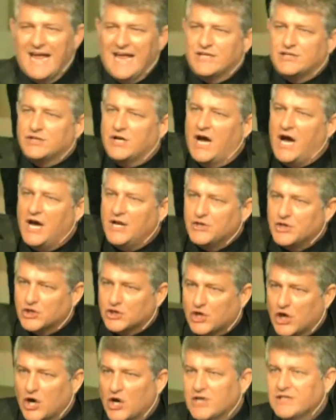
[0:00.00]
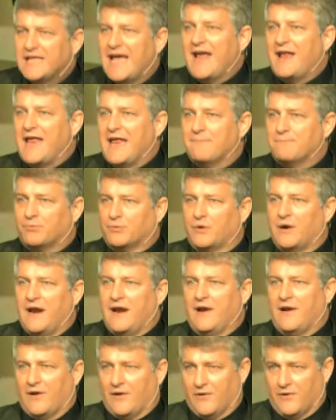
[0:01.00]
and to undergird that in
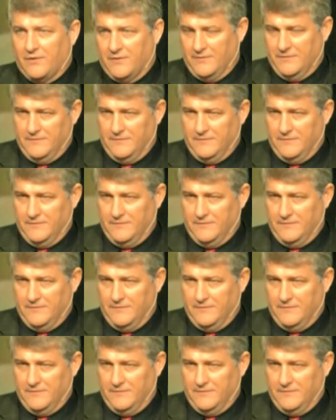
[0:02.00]
prayer.